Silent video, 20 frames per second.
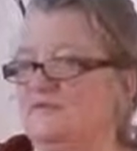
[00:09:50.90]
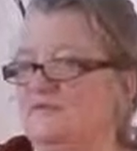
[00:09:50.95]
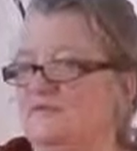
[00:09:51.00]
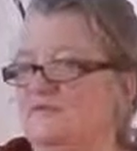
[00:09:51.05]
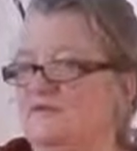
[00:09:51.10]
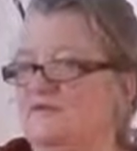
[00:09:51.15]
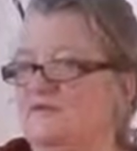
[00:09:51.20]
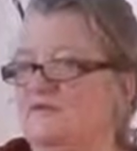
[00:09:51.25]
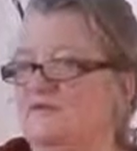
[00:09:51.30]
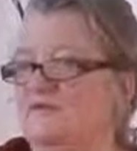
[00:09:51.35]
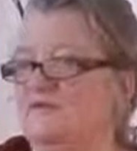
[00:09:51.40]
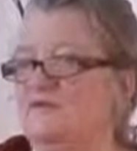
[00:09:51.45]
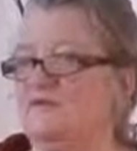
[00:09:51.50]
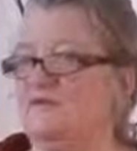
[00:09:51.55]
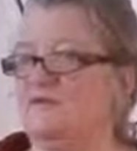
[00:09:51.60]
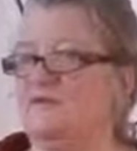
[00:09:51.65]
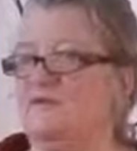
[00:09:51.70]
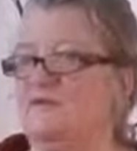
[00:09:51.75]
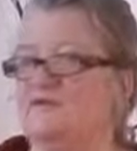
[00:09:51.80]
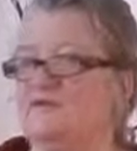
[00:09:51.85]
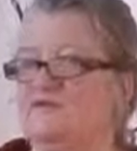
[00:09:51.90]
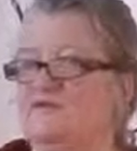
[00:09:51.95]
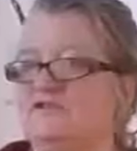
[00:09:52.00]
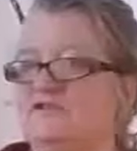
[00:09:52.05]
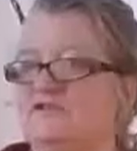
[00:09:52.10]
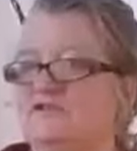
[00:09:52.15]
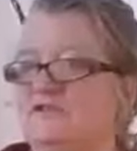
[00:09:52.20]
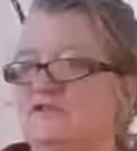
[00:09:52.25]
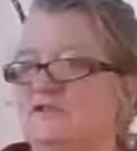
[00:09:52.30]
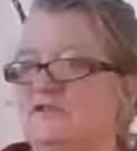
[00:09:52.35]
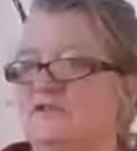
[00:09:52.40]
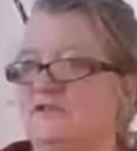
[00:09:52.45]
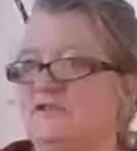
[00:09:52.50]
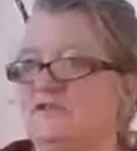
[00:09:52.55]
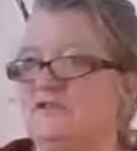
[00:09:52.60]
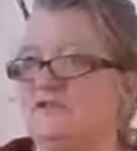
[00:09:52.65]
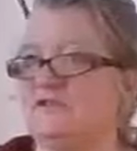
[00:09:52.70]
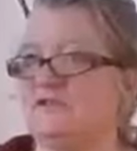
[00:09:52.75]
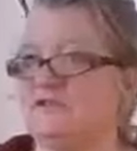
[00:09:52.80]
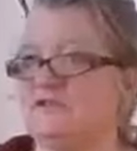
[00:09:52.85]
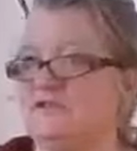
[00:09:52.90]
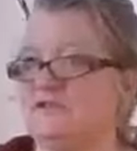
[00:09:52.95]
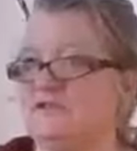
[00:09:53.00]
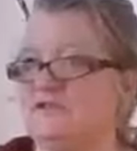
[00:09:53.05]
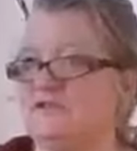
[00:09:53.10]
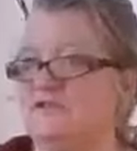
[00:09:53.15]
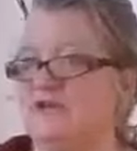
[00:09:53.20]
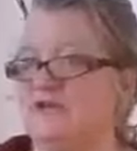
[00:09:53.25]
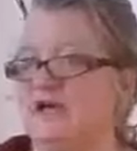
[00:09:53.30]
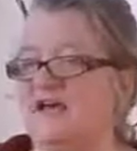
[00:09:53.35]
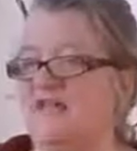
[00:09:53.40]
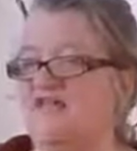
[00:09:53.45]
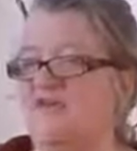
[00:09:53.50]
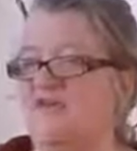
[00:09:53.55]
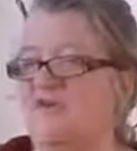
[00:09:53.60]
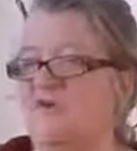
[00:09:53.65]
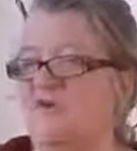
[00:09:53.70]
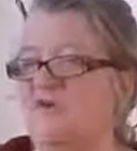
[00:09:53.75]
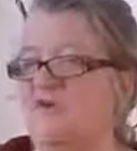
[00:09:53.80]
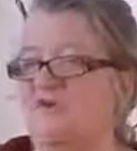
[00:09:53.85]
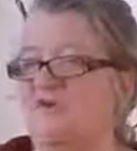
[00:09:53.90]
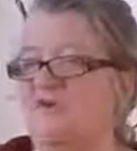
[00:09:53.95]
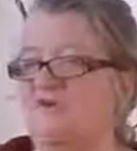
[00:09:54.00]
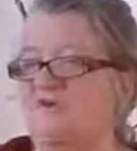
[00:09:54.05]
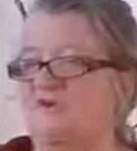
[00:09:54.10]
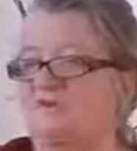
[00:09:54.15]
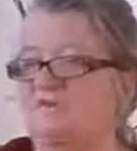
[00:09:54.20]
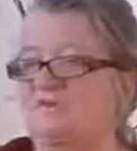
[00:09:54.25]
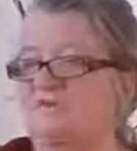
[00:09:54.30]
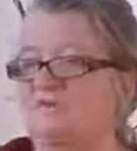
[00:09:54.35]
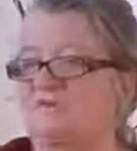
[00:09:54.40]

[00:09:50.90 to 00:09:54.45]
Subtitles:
So just for this last moment,